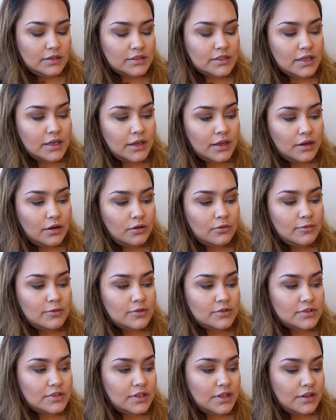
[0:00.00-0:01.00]
There's like
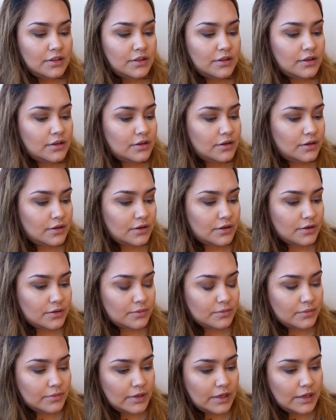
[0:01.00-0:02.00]
almost nothing in here,
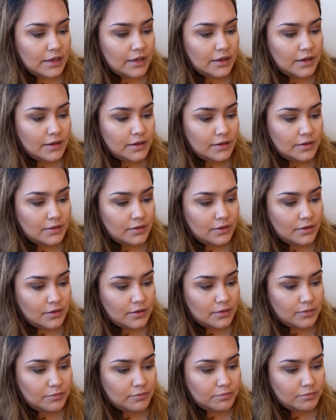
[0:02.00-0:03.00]
and
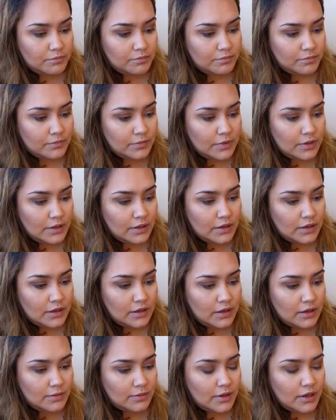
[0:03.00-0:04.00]
I'm
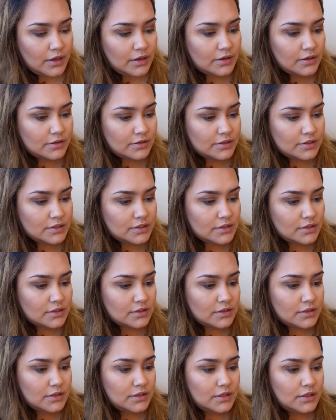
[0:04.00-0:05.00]
kind of just
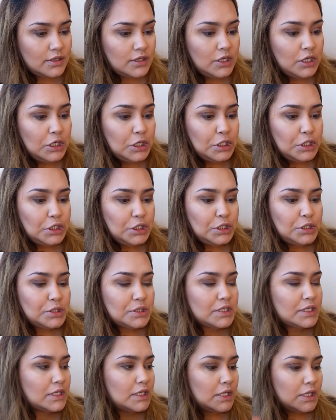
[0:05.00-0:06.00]

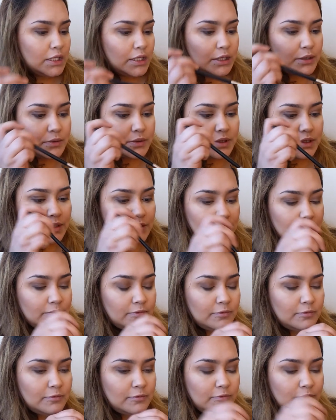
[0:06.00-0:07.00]
using the liquid,
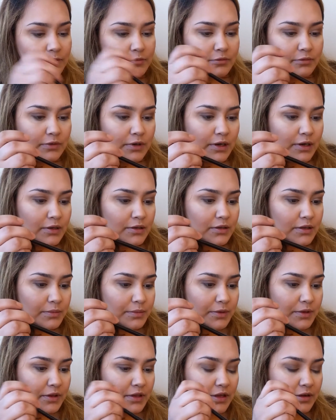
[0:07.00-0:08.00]
right,
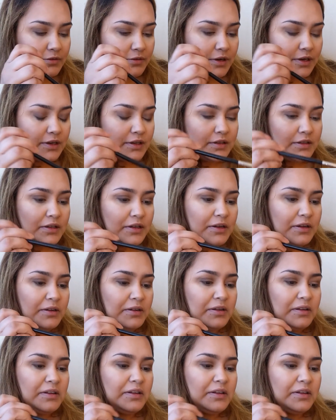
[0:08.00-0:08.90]
dipping that right in there.